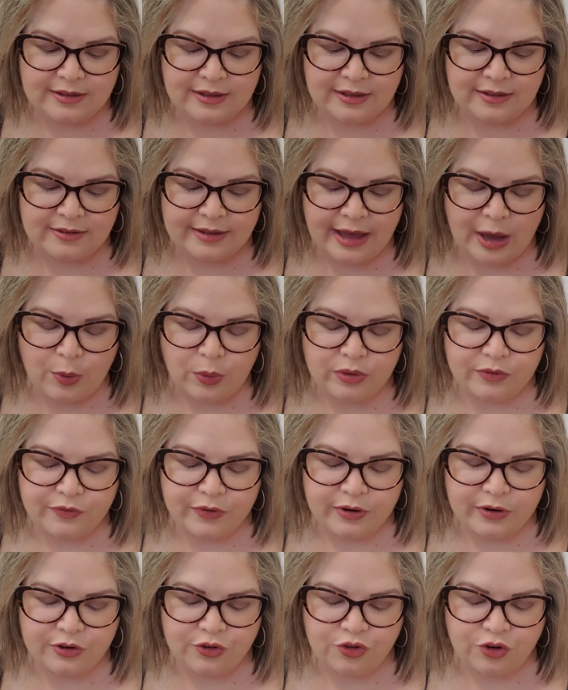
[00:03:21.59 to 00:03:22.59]
is our
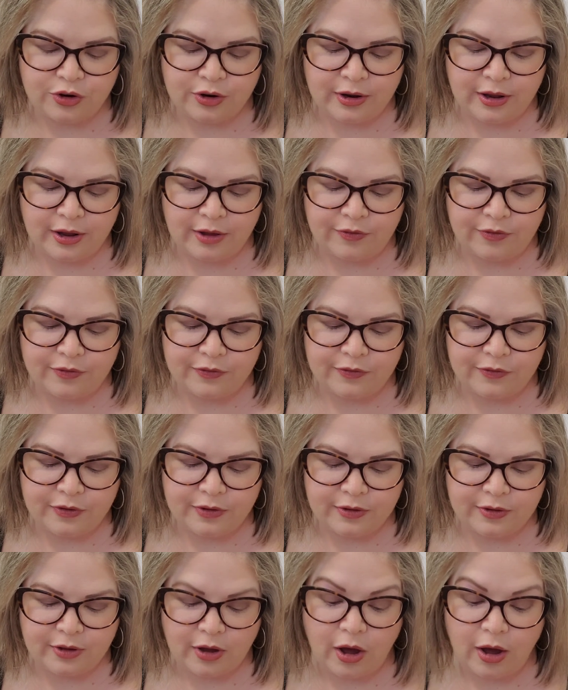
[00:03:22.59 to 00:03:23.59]
version of
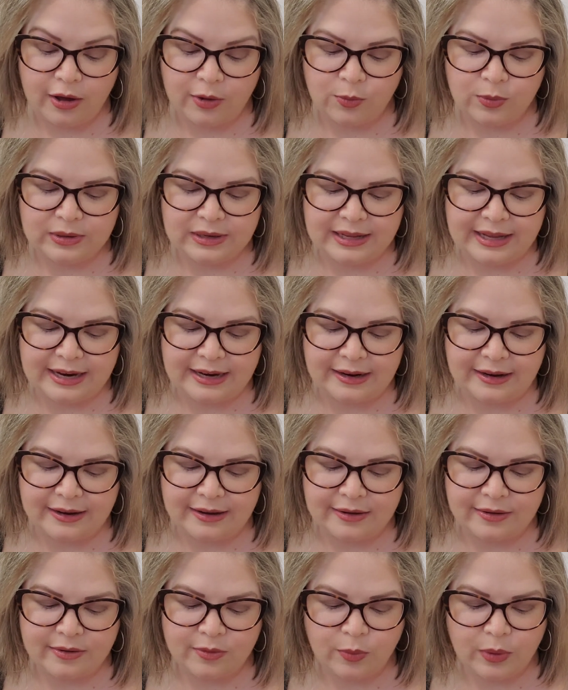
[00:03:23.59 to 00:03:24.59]
Aquolina.